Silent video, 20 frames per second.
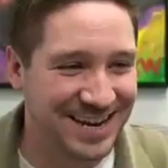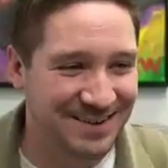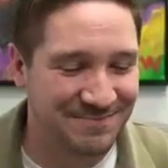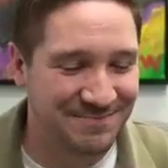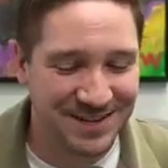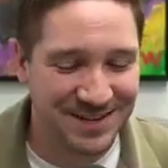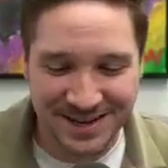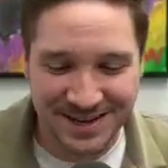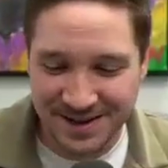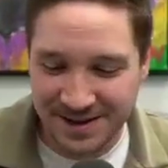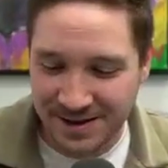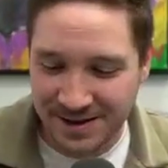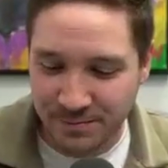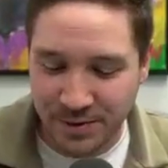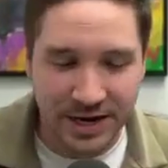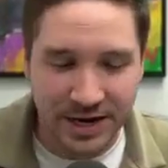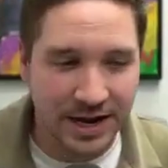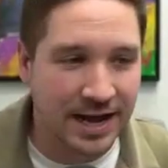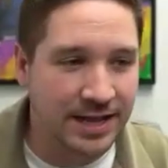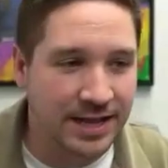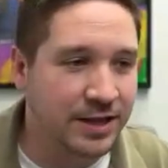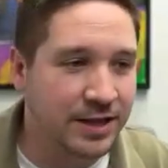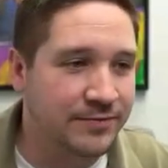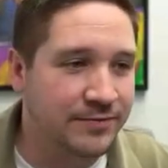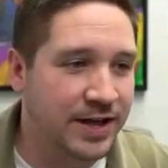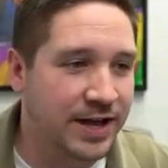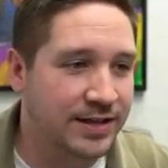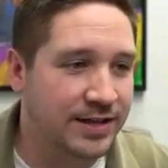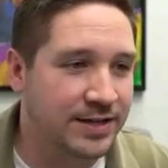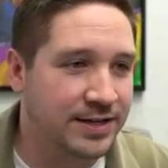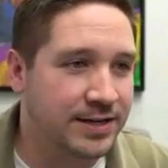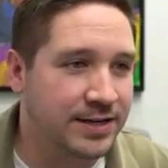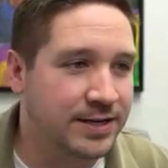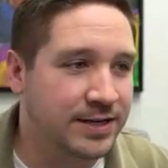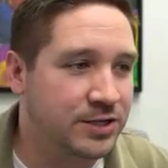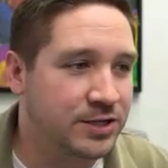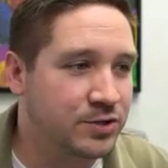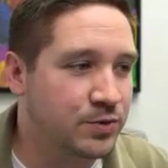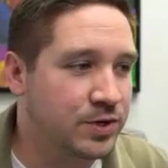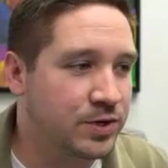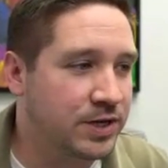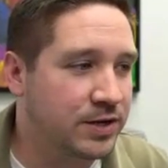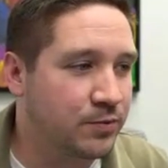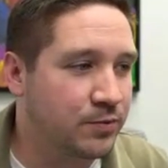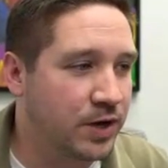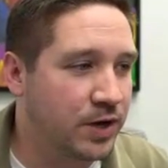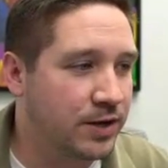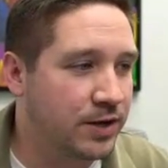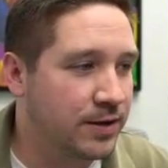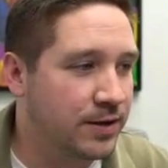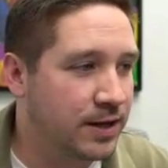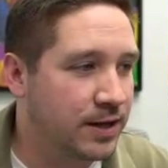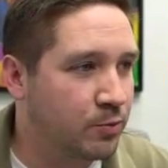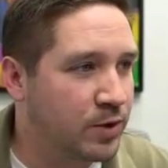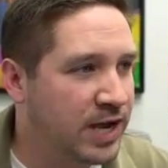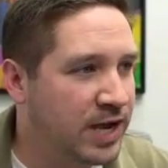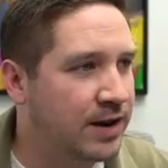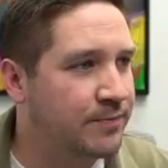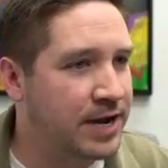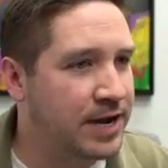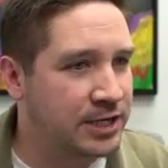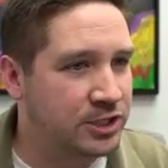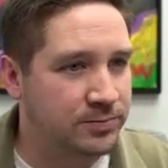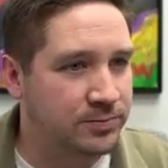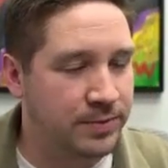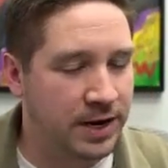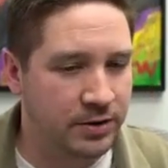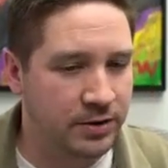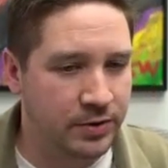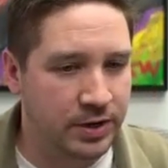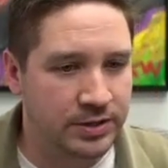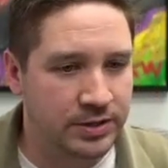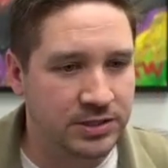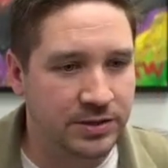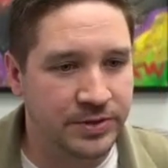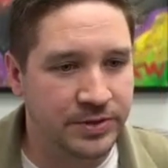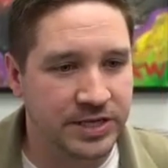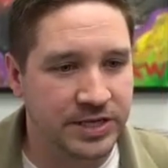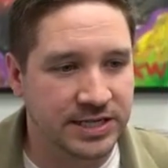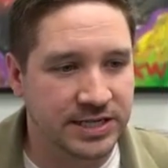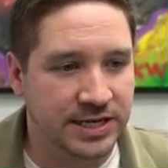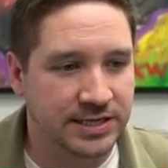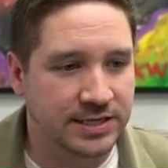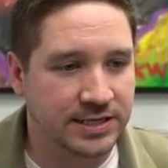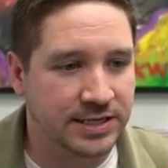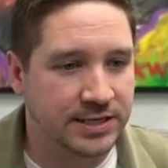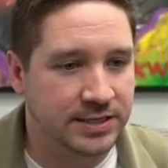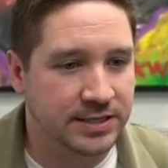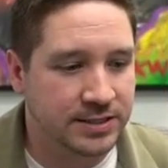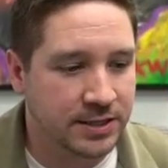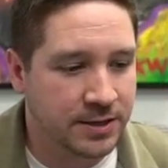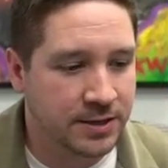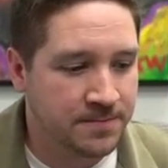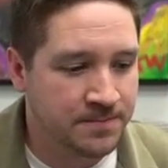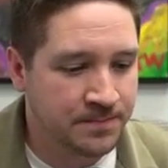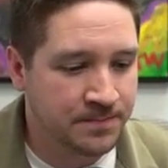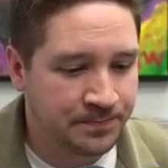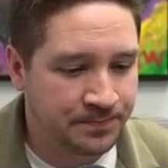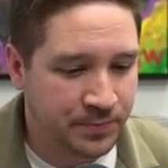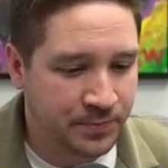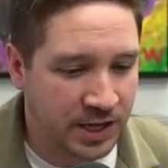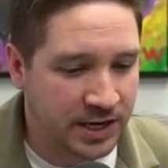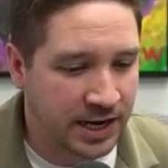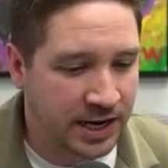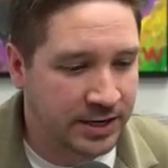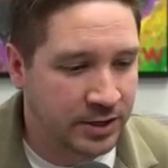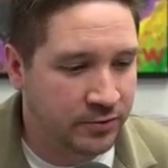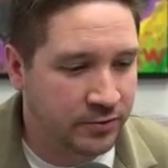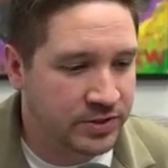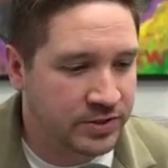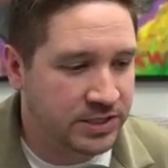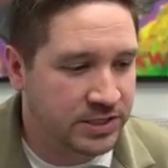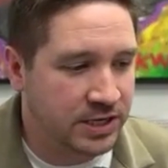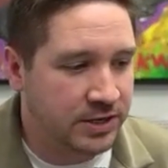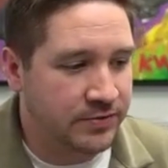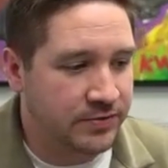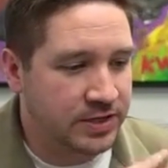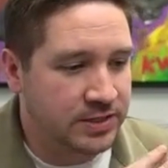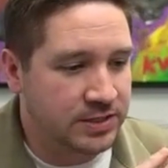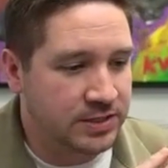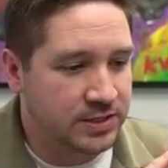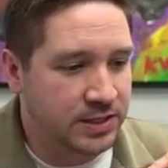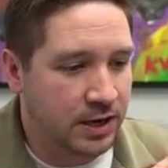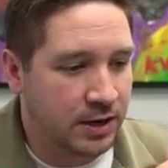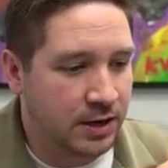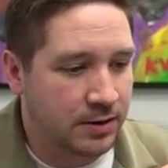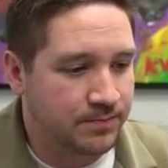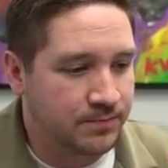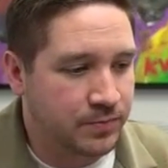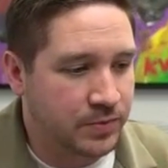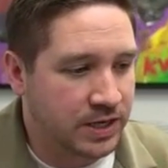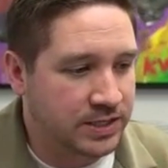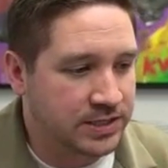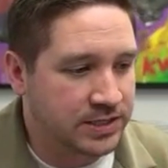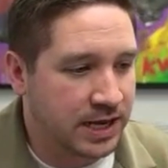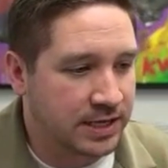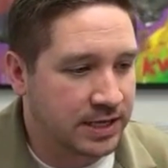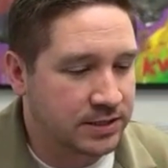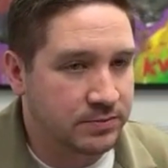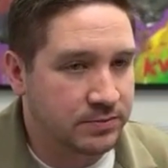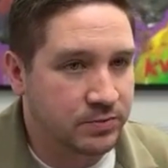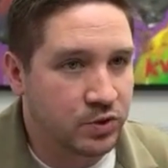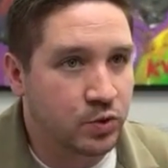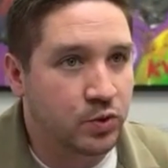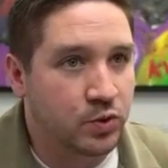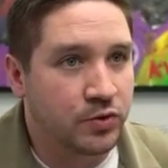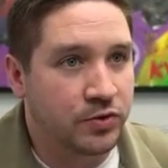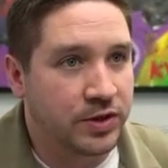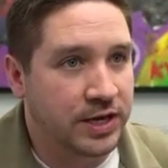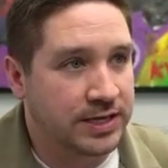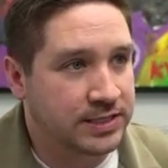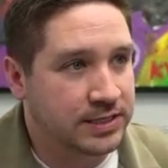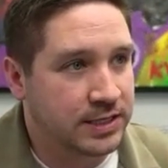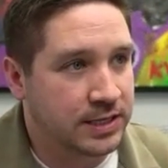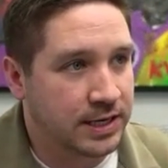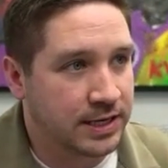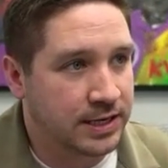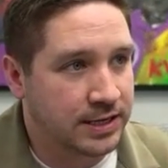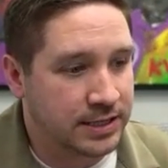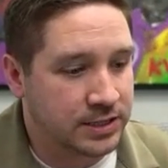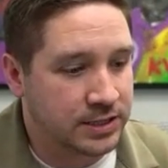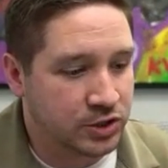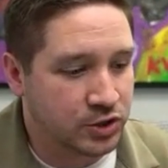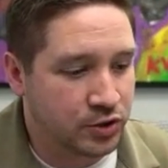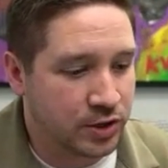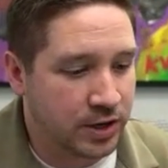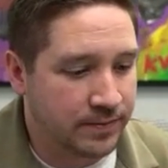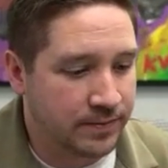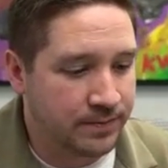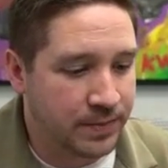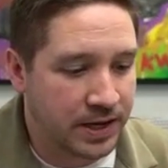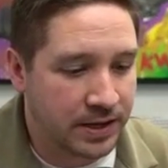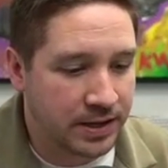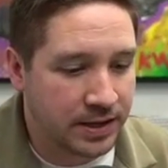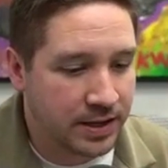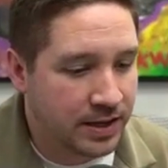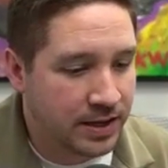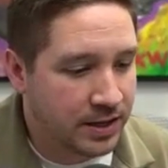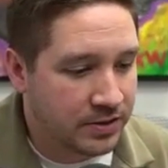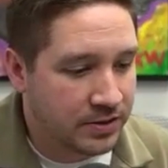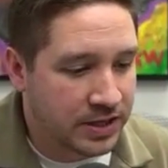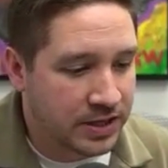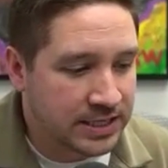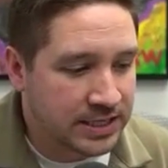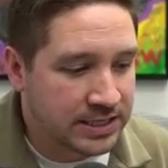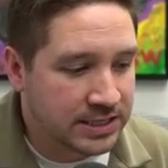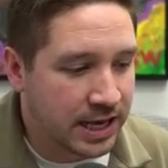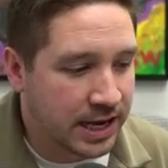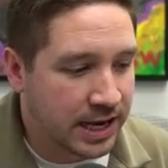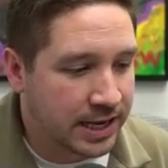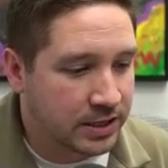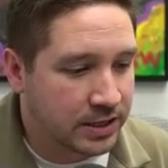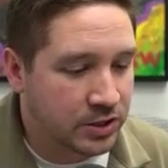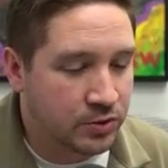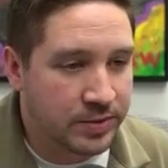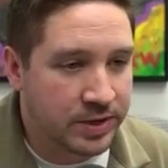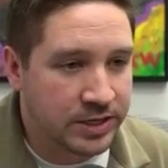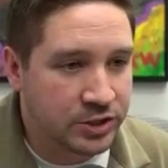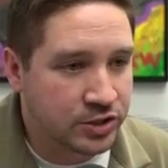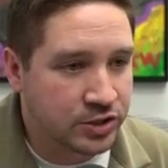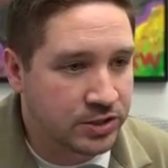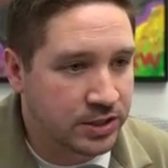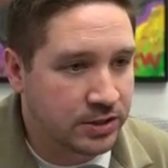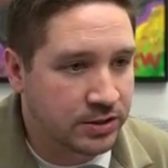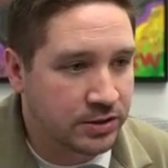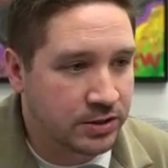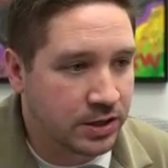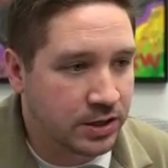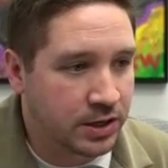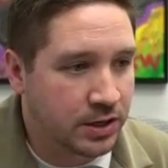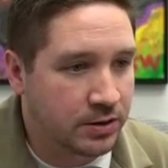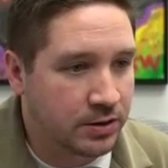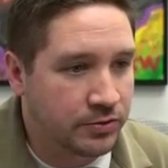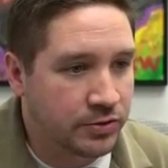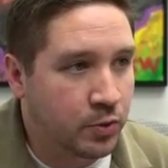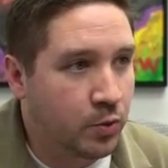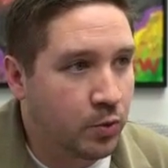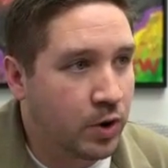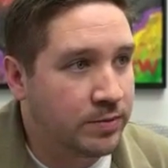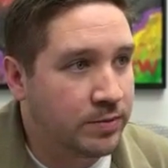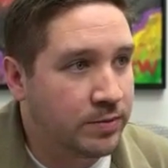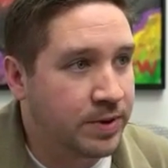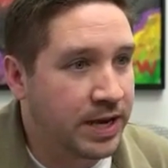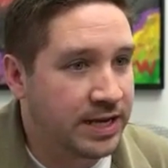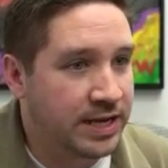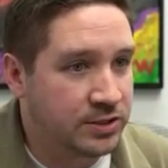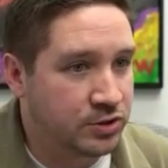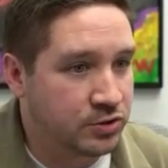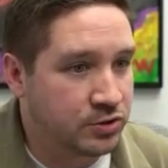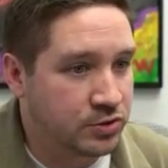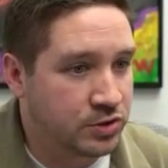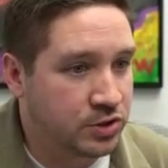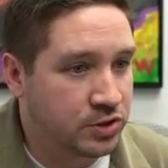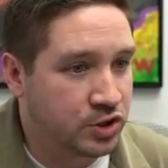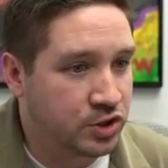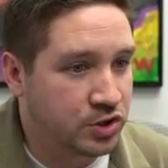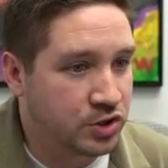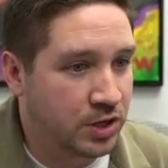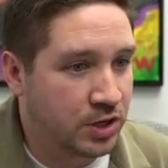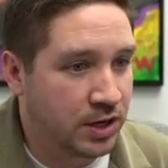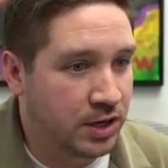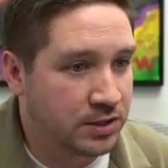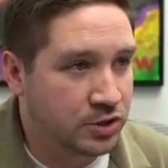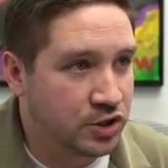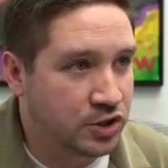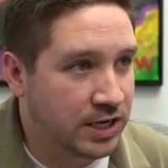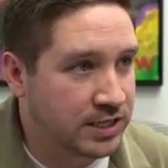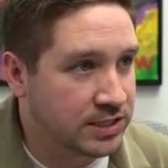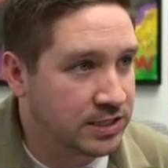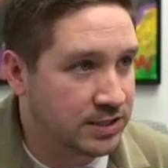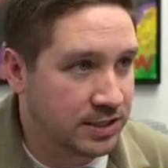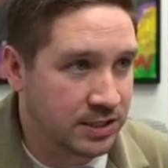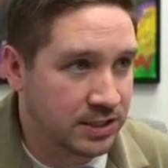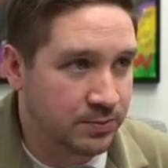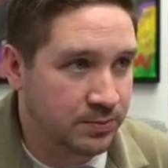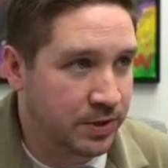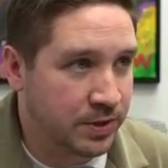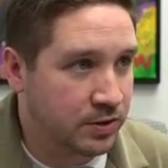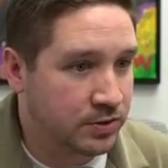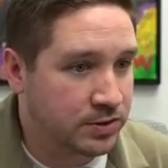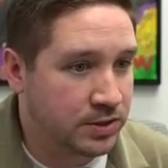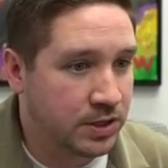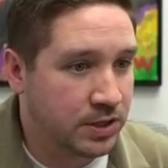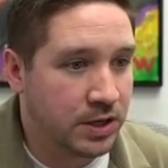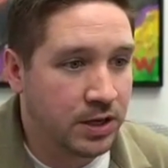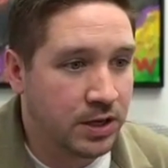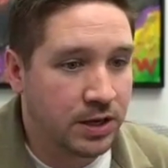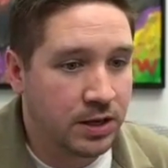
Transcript: time. But I love that, Linda, because really and we kind of mastermind around some of these ideas. And I know Steve is got some cool things in his drip, but things like you mentioned it, the 1-pagers Jason has built,